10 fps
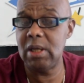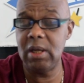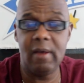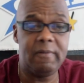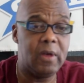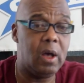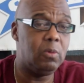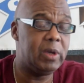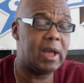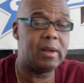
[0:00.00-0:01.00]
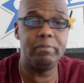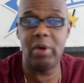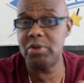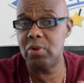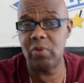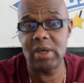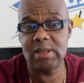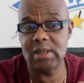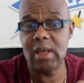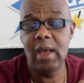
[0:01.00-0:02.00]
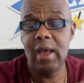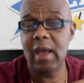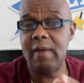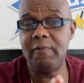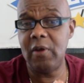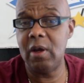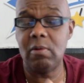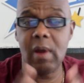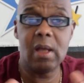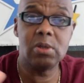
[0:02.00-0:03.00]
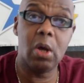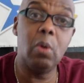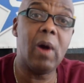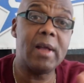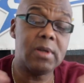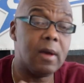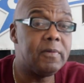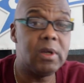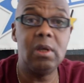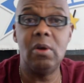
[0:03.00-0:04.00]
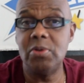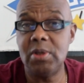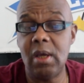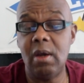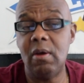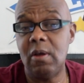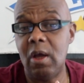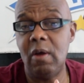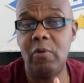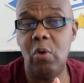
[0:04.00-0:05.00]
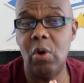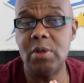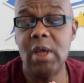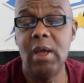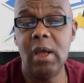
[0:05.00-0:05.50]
NFL, we got a bunch of races at Fairgrounds. Go watch our videos there, of course.